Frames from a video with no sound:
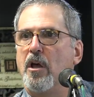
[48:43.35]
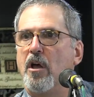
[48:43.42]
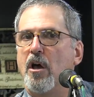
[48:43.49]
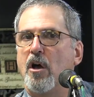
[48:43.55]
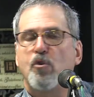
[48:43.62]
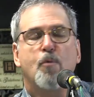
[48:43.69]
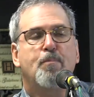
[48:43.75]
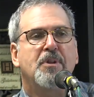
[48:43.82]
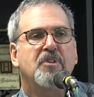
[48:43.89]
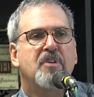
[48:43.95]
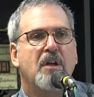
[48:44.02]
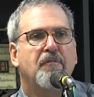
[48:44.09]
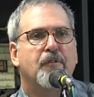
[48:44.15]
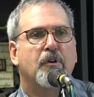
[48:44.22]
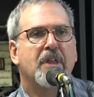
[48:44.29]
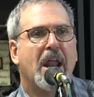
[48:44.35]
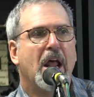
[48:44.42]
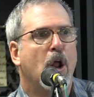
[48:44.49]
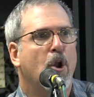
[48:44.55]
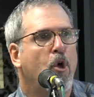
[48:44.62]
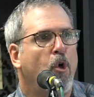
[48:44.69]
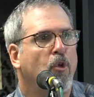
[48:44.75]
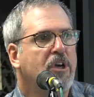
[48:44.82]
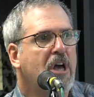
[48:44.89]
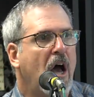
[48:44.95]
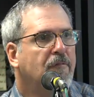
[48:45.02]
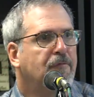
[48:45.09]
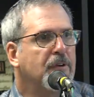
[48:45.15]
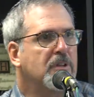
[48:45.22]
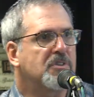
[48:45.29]
Group in Denver that had a whole
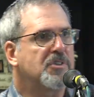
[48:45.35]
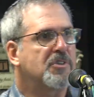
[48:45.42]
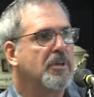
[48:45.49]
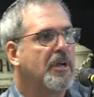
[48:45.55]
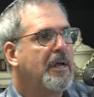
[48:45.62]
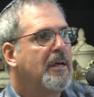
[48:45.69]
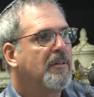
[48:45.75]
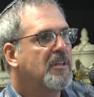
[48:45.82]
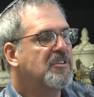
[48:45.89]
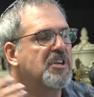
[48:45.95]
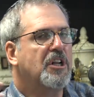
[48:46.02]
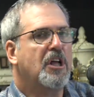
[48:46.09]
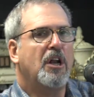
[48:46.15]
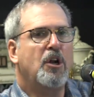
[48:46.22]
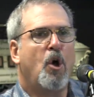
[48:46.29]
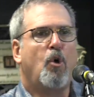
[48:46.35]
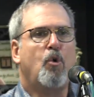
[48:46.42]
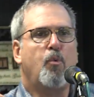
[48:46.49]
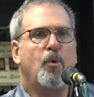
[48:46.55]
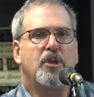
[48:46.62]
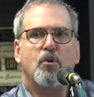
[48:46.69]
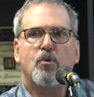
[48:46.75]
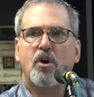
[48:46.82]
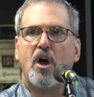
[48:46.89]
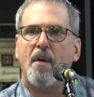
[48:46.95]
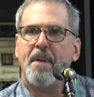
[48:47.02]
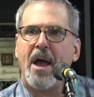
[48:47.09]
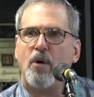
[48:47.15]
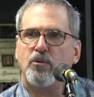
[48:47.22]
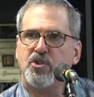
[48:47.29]
conference that said, Hanoch, will you come
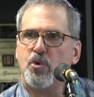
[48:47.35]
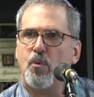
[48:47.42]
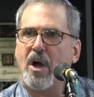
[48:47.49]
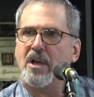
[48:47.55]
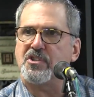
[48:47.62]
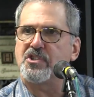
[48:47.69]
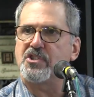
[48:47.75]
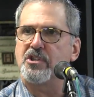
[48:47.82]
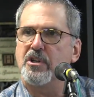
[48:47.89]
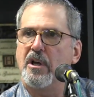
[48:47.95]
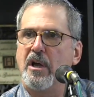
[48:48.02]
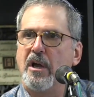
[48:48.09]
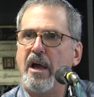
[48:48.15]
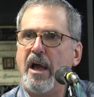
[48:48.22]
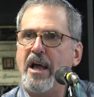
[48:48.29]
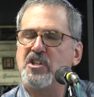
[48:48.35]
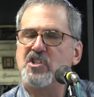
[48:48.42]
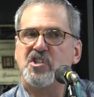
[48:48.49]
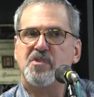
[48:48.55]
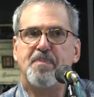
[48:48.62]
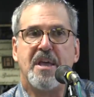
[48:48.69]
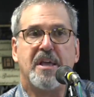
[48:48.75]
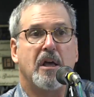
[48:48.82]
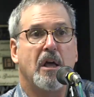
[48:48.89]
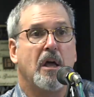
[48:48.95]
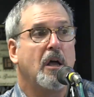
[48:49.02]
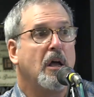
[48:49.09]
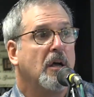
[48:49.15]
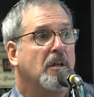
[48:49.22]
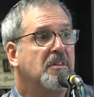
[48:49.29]
out to us and speak?
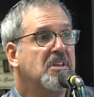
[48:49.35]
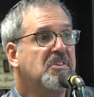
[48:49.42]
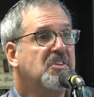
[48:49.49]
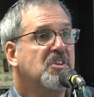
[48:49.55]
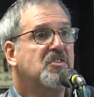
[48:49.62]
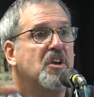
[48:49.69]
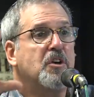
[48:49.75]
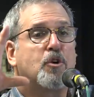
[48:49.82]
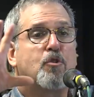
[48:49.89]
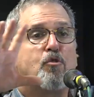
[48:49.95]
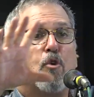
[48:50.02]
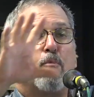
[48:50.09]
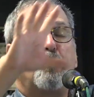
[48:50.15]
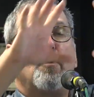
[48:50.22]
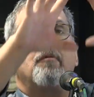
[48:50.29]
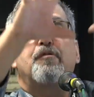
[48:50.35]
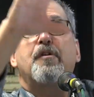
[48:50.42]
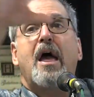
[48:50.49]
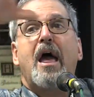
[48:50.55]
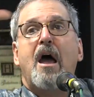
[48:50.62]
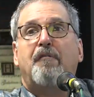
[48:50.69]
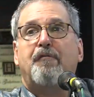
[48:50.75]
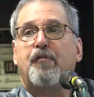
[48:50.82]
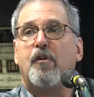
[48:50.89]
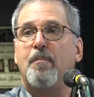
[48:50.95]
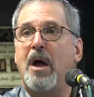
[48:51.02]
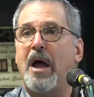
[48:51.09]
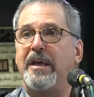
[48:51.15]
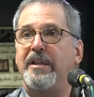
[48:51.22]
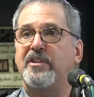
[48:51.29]
This is a group of
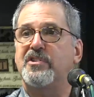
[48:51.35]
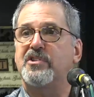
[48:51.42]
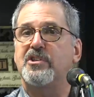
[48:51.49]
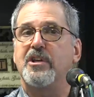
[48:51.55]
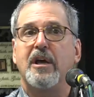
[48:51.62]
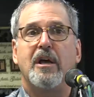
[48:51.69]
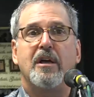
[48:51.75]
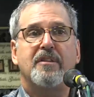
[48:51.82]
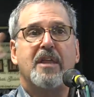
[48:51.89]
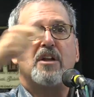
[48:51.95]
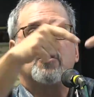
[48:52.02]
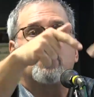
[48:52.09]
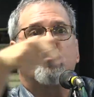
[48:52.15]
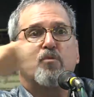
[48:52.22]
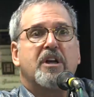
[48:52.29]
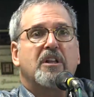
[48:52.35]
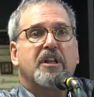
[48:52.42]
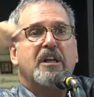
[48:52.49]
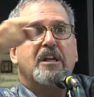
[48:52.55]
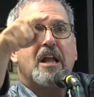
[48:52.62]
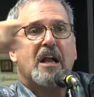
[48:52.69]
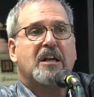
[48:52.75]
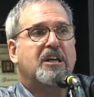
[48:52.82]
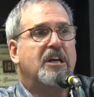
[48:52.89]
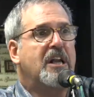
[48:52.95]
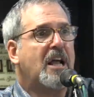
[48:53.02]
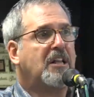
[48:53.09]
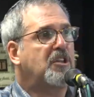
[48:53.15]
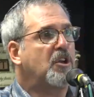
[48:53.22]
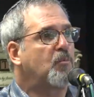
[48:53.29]
Ephraimites that is really not
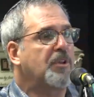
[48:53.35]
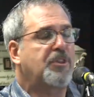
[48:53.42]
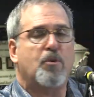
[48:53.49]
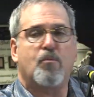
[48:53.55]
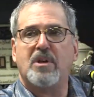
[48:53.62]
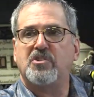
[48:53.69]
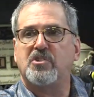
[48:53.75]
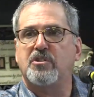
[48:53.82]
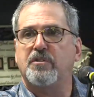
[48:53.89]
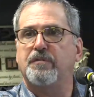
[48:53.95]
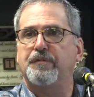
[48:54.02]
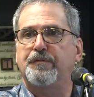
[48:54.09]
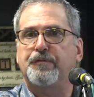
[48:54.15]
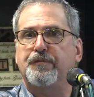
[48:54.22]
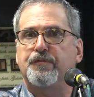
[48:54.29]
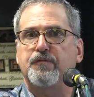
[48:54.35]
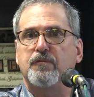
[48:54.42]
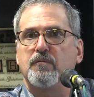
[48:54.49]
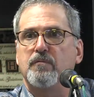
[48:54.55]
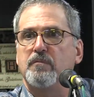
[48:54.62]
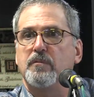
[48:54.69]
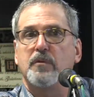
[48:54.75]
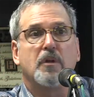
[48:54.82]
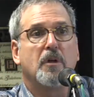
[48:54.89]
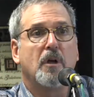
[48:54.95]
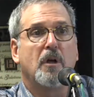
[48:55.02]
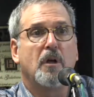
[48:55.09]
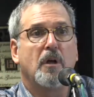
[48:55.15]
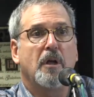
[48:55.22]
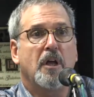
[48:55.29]
connected with the rest of
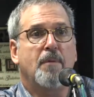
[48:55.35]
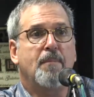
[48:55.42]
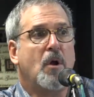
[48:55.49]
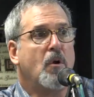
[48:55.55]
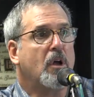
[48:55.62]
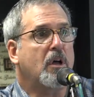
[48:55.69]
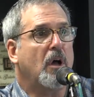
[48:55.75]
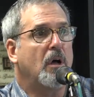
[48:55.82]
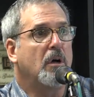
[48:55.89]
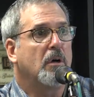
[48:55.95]
in America.